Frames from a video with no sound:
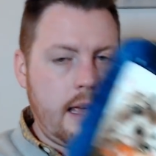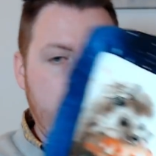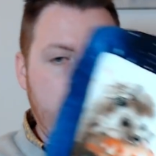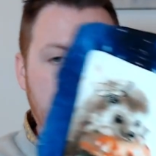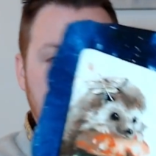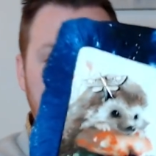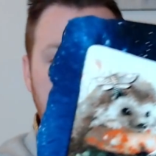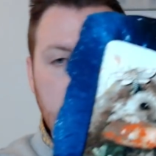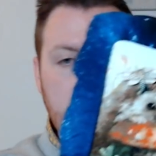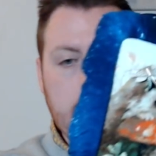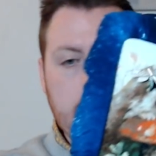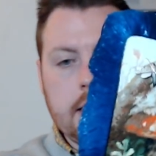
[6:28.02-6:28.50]

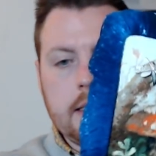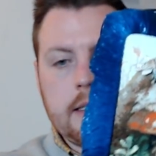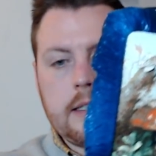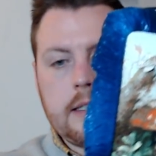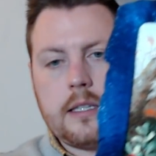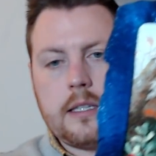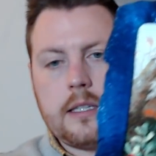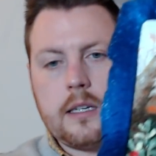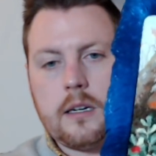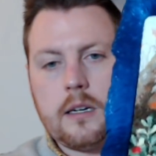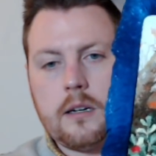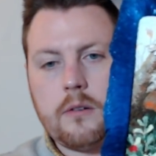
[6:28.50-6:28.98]
And
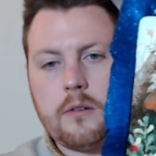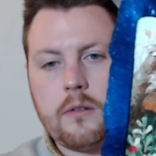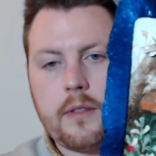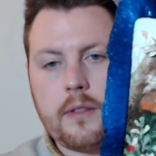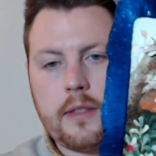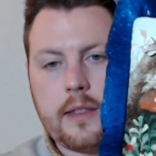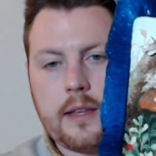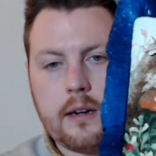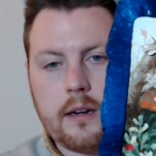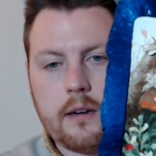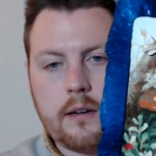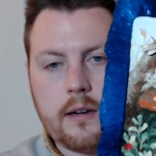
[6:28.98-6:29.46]
so
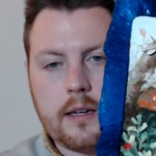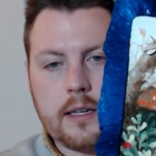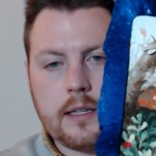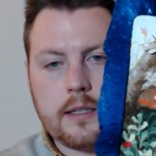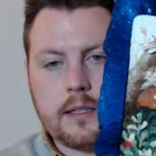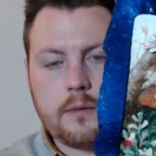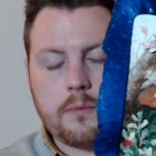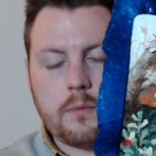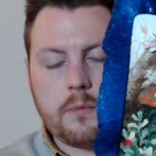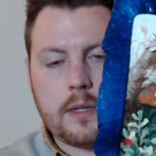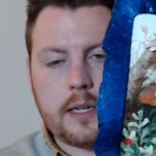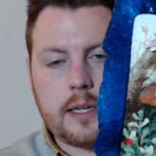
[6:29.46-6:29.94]
there
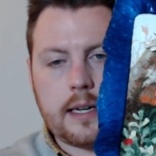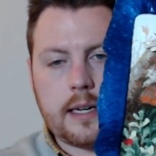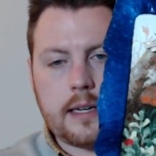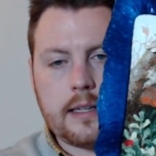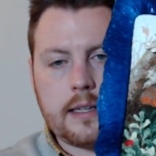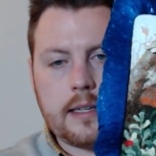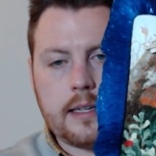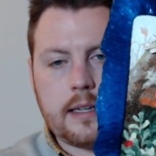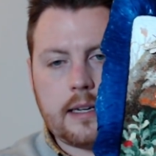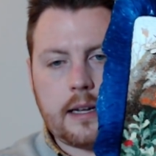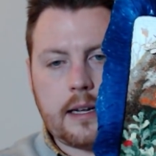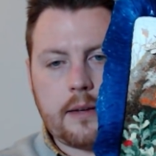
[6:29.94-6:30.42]
is what I
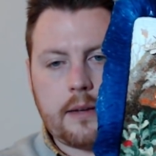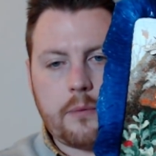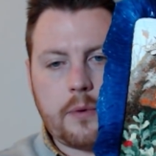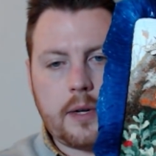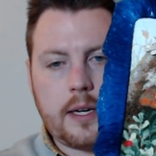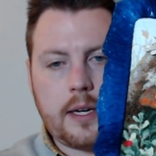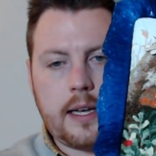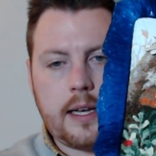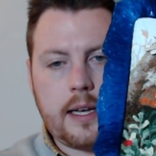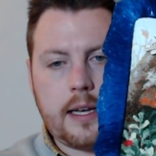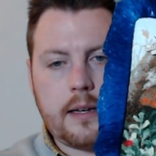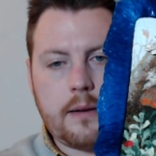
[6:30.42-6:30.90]
did. I
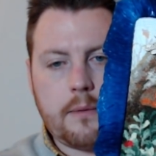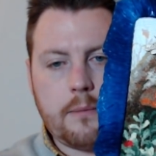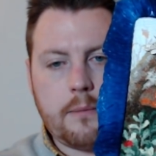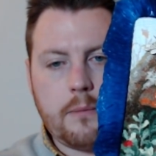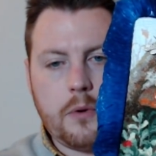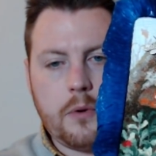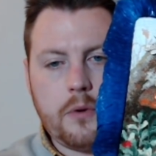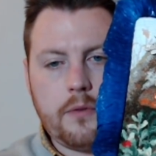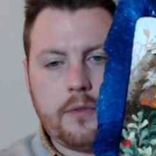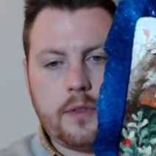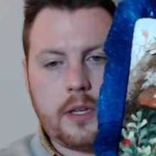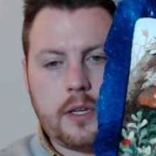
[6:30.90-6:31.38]
went ahead and
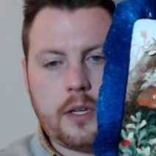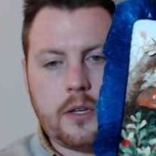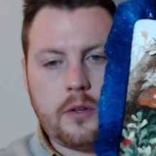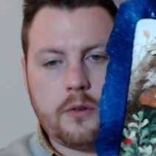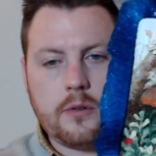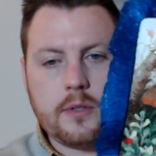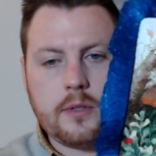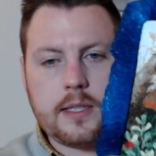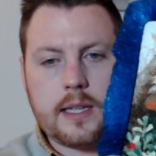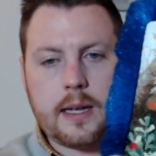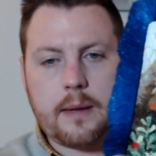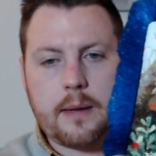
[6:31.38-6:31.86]
moved the
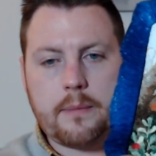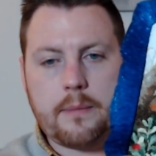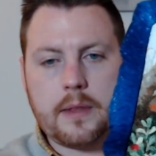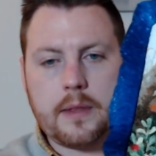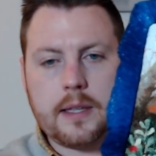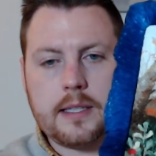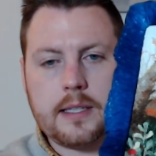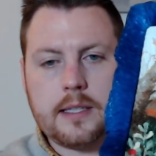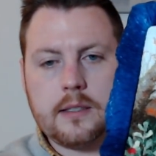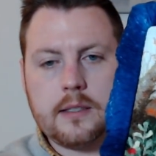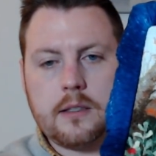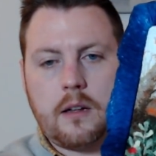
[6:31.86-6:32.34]
Q snap.
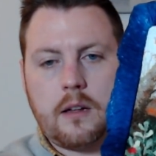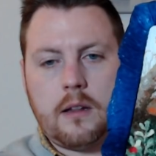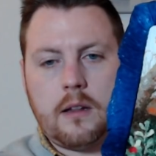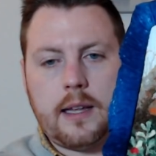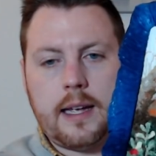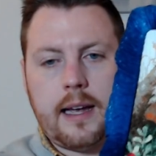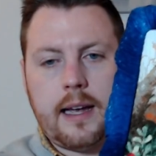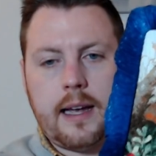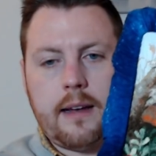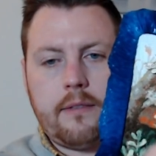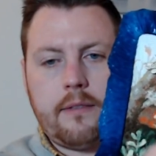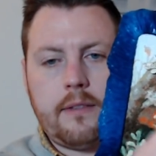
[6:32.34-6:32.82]
This is all I
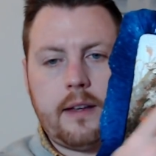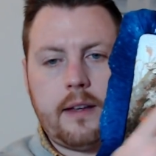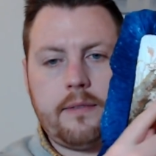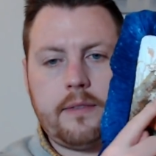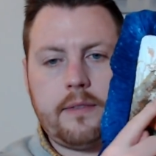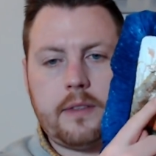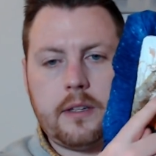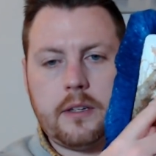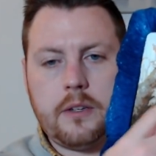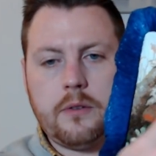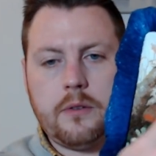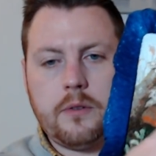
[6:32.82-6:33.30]
have
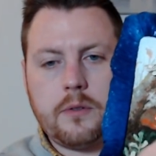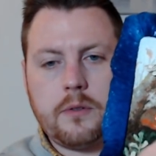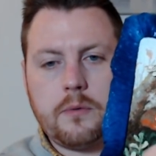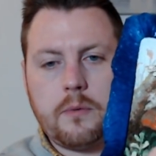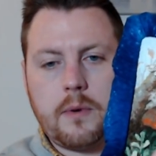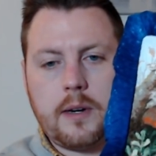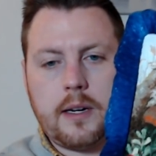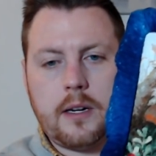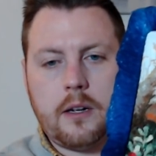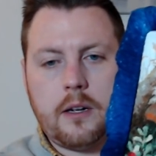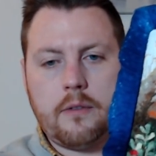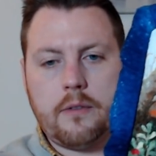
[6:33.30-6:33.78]
left to do, is
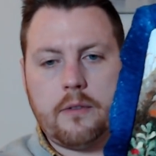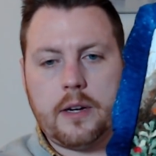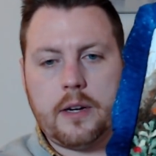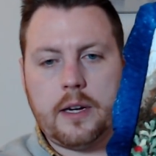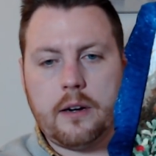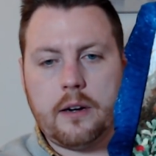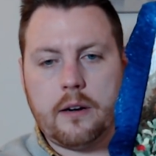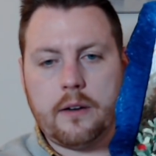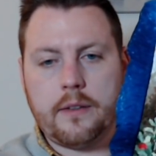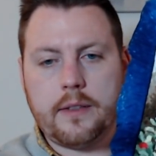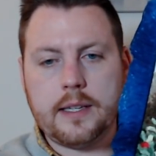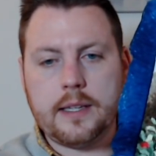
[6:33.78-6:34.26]
right over
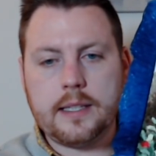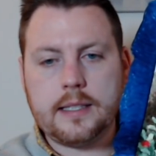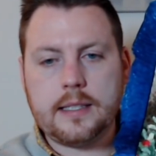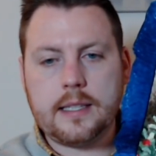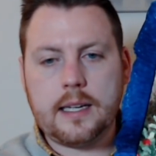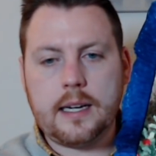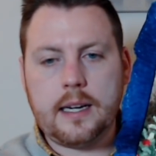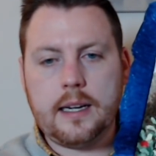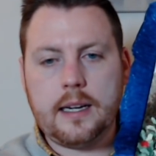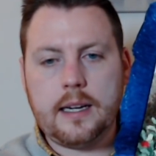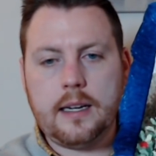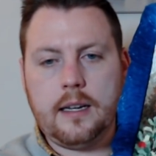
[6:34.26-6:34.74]
here on this
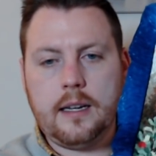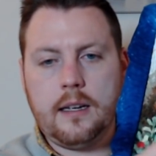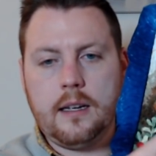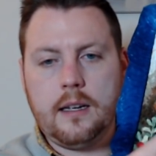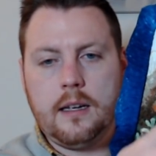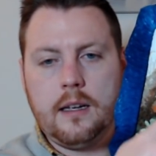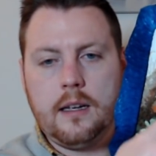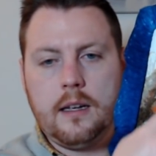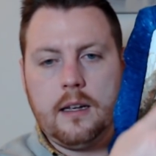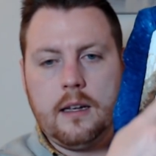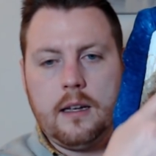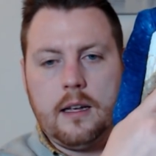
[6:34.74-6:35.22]
side.
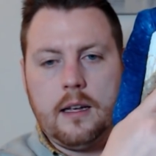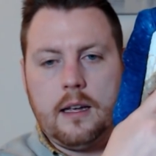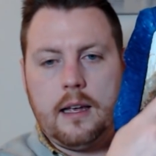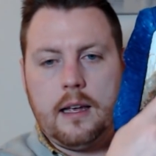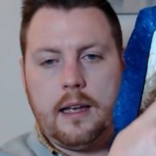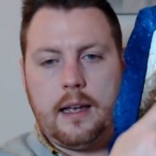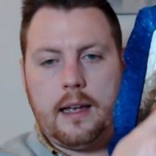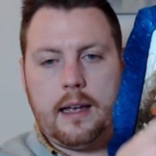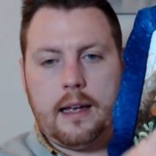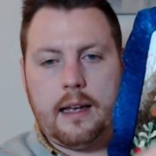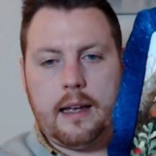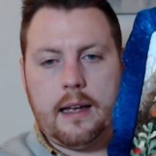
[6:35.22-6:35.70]

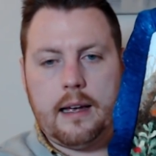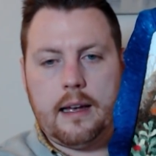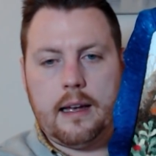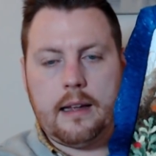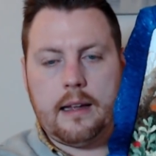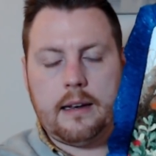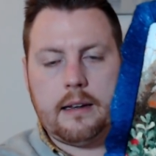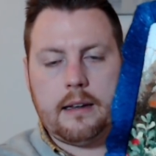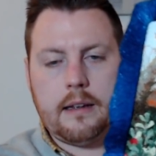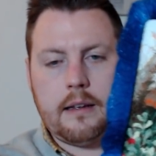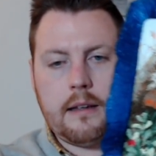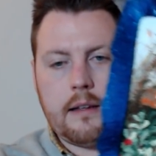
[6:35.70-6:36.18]

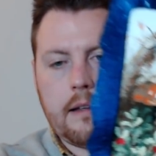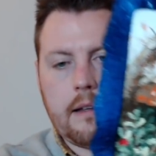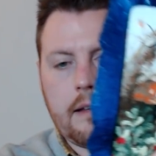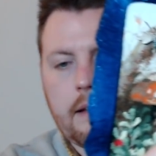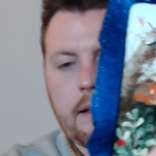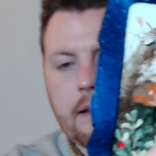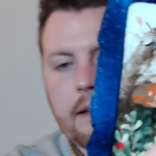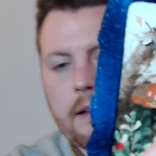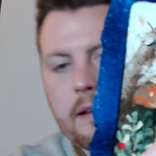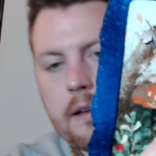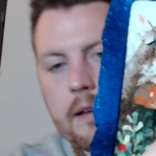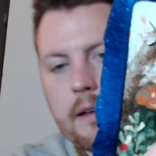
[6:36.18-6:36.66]
And
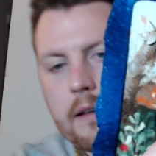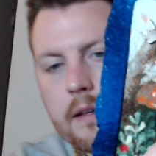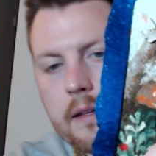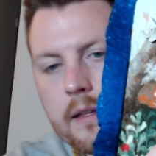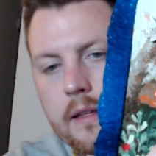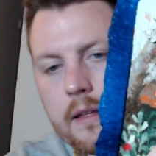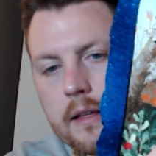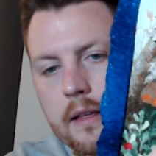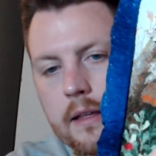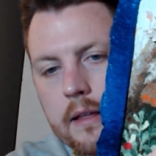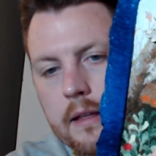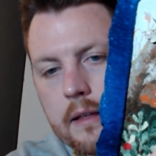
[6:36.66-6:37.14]

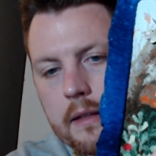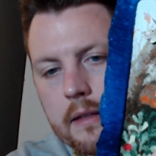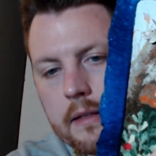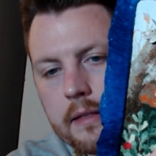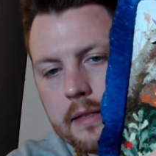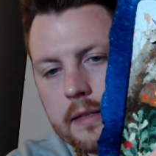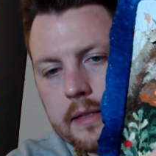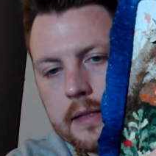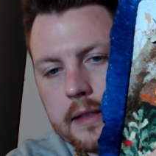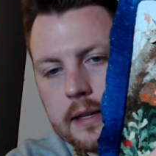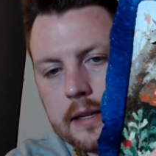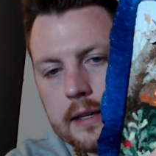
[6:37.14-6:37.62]

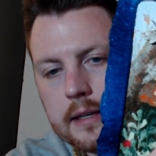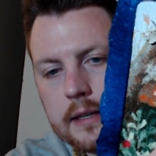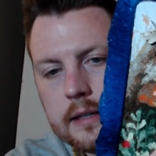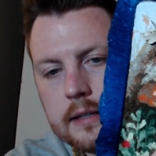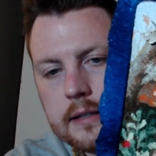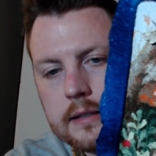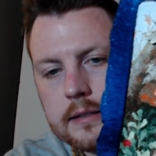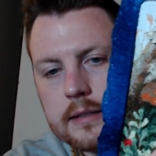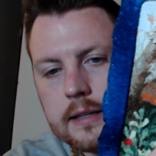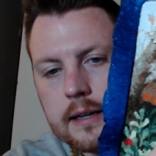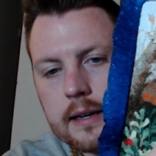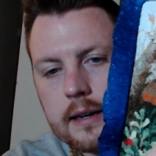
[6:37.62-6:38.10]

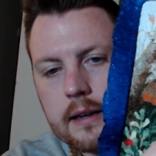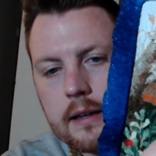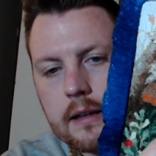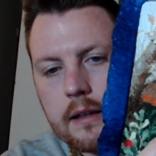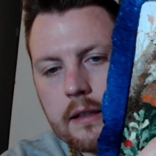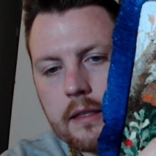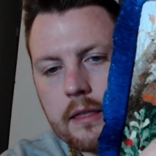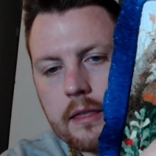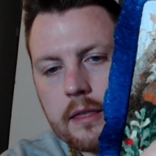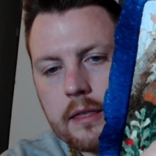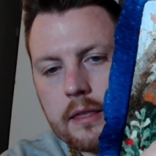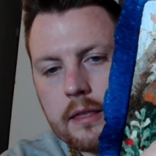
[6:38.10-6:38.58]
these like
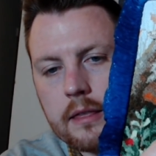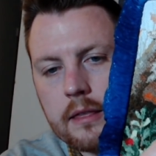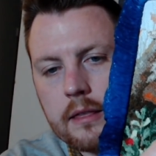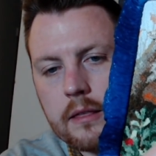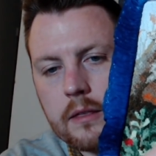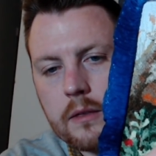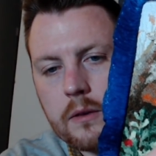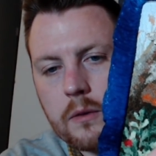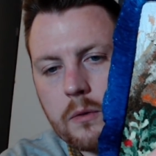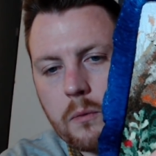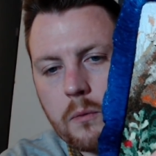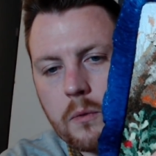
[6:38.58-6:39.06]

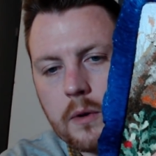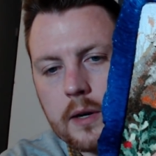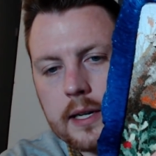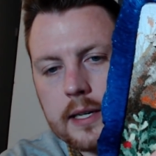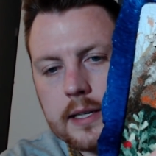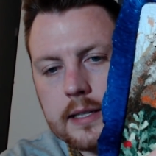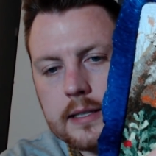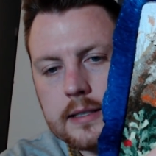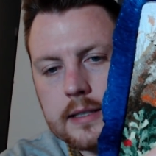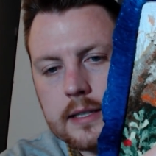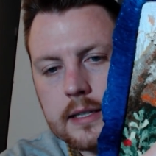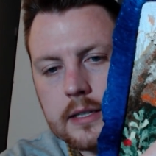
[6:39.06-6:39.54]
20
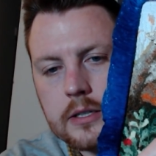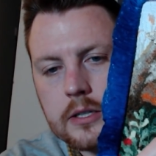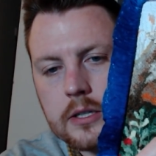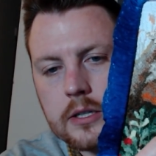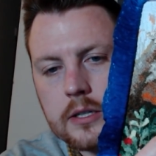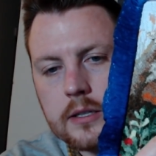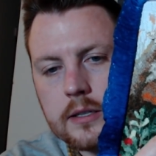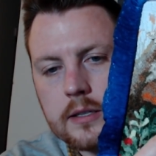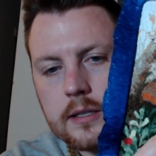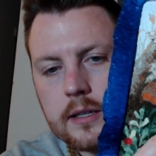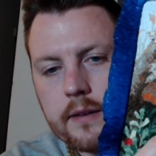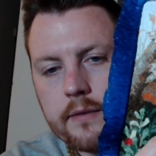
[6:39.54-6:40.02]

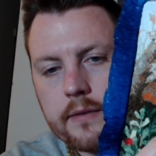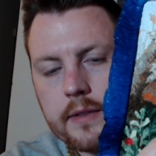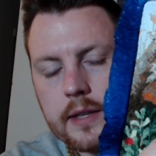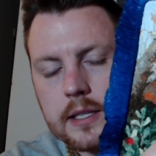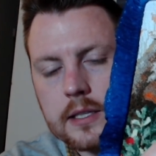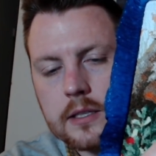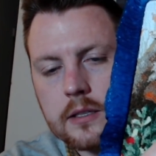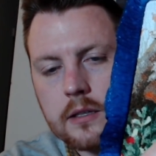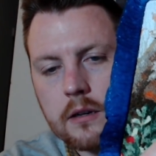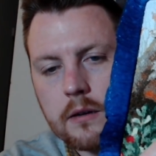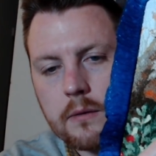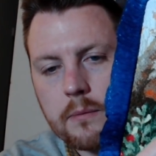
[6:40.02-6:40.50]
stitches of
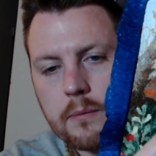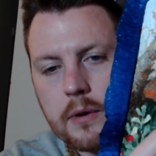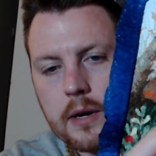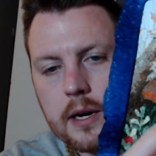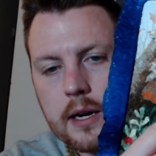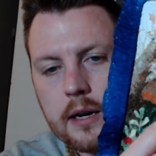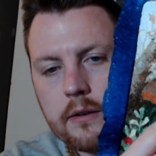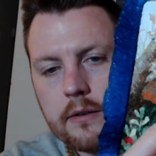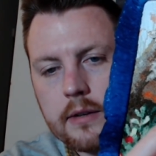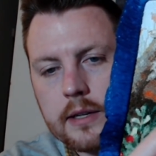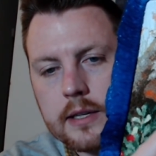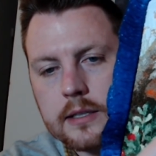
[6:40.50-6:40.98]
this dark
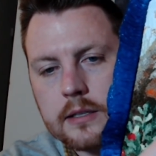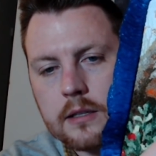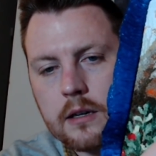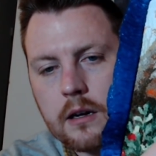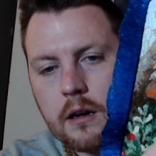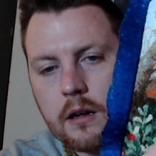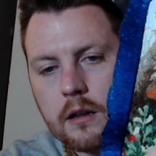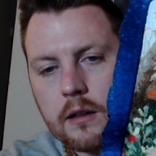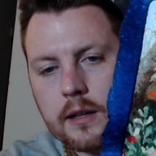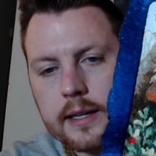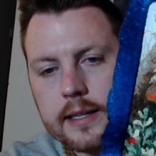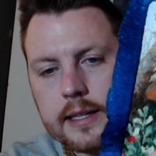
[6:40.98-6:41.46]
brown is
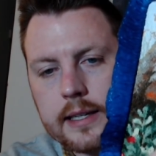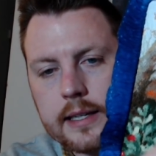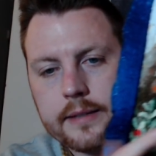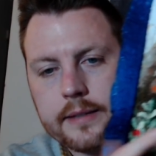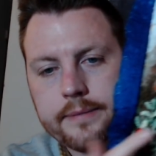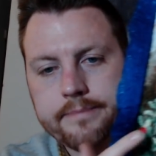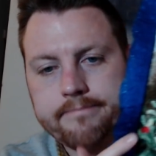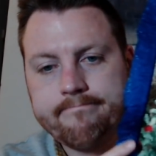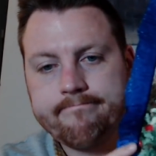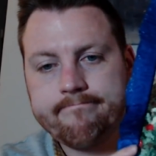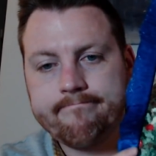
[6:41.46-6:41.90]
all I did.